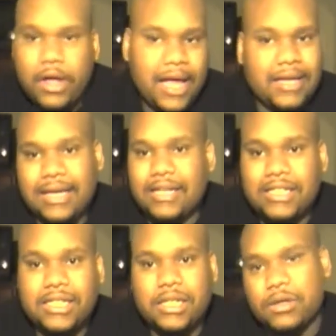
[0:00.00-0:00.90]
I
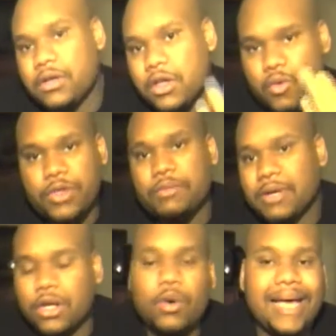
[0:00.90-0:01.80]
guess when you're
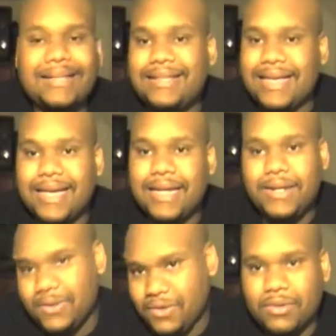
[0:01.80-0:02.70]
below 18,
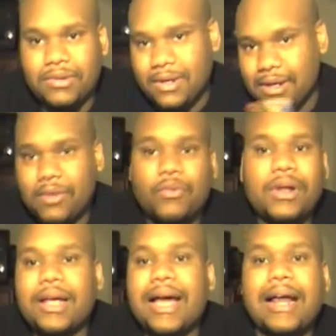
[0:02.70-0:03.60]
you
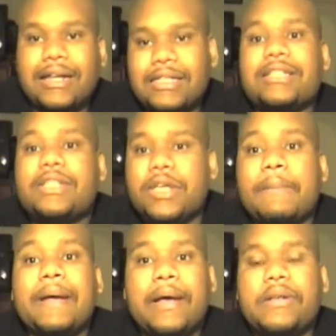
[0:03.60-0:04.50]
really got to listen to
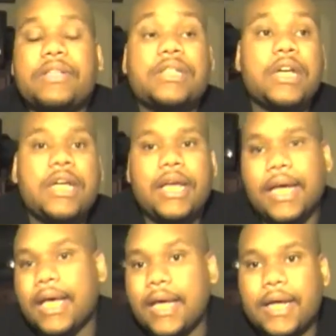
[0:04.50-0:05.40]
your parents
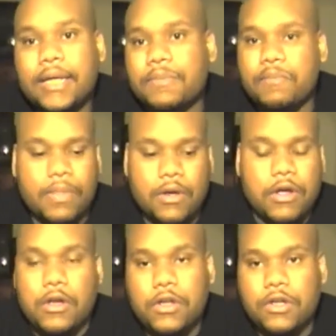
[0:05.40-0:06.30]
and
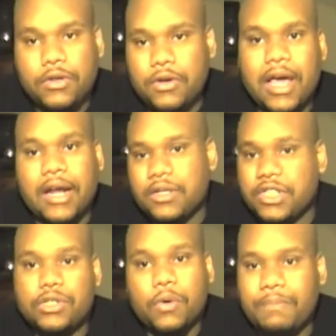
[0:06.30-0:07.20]
you got to
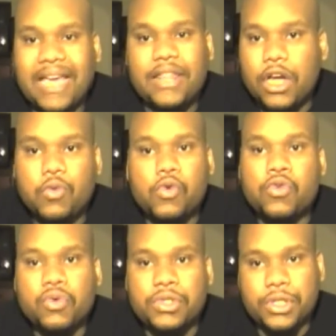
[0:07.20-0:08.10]
just obey their
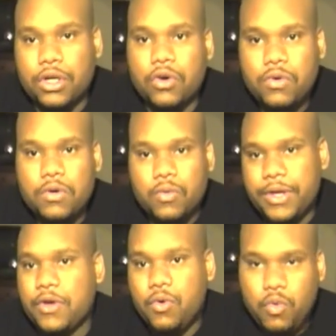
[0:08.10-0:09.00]
rules, you know.
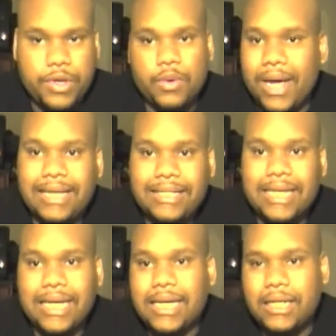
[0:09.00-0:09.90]
When you
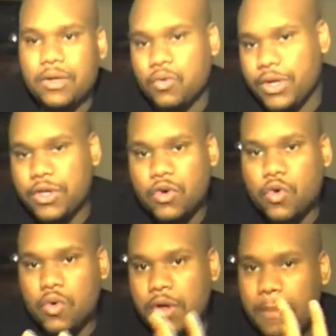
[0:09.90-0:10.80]
18, when
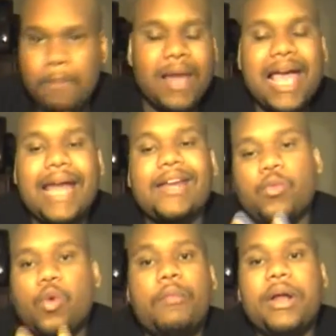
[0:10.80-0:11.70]
you man
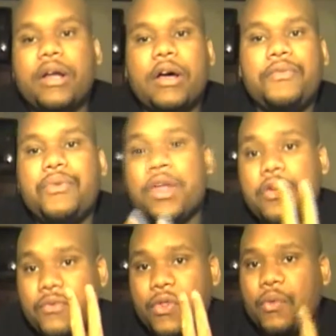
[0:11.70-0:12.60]
and woman enough
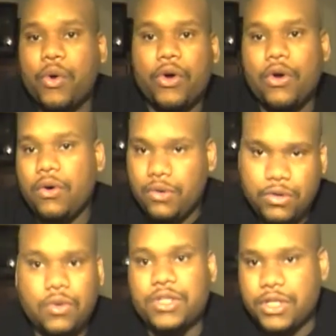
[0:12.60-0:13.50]
for the
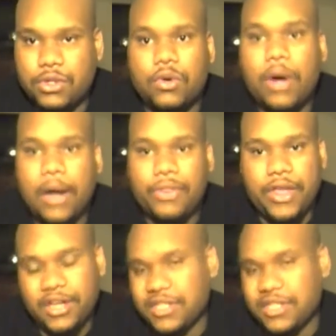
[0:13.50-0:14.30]
world, you just go out there.